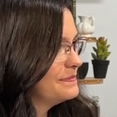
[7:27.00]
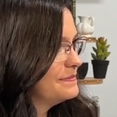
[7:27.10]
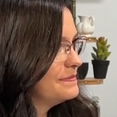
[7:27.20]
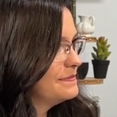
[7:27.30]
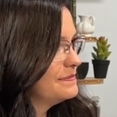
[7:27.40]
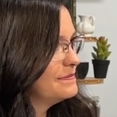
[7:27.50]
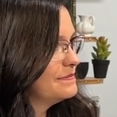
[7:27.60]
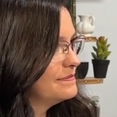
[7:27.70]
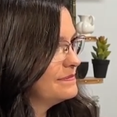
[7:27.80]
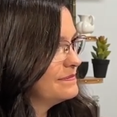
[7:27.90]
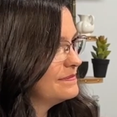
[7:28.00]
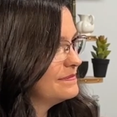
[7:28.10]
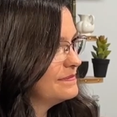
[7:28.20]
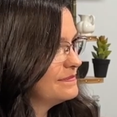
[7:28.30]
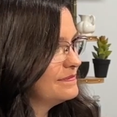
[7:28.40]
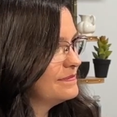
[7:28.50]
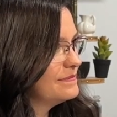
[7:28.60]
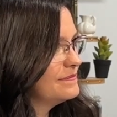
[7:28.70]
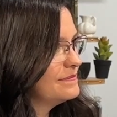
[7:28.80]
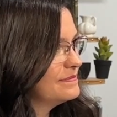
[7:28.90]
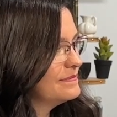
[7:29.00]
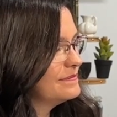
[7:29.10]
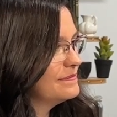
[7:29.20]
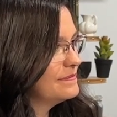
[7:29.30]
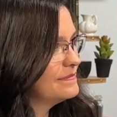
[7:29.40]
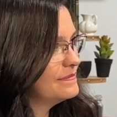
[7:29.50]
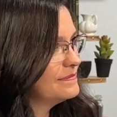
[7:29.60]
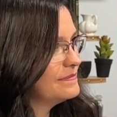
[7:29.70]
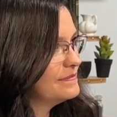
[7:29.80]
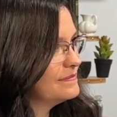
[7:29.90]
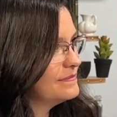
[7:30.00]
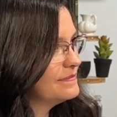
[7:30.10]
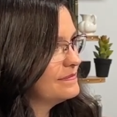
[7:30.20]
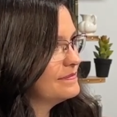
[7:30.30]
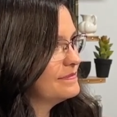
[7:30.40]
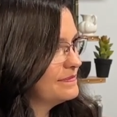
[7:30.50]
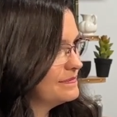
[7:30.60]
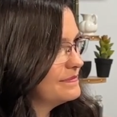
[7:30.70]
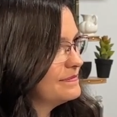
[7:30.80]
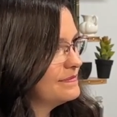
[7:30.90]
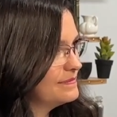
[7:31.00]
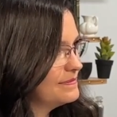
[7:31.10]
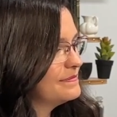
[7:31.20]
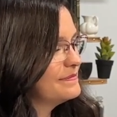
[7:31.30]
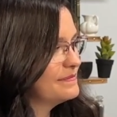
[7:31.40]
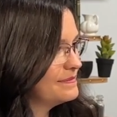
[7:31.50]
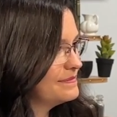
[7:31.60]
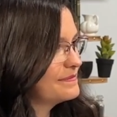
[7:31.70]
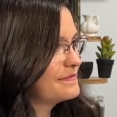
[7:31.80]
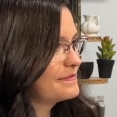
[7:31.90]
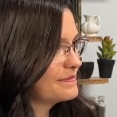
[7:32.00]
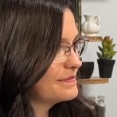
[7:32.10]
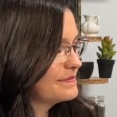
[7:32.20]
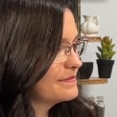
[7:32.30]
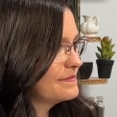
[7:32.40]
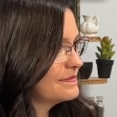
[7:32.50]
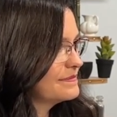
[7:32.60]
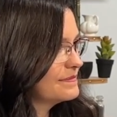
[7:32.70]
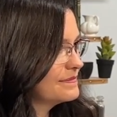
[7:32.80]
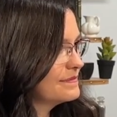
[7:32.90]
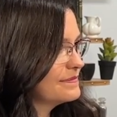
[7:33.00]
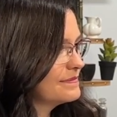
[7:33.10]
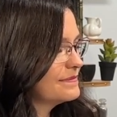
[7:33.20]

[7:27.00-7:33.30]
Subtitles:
(silent)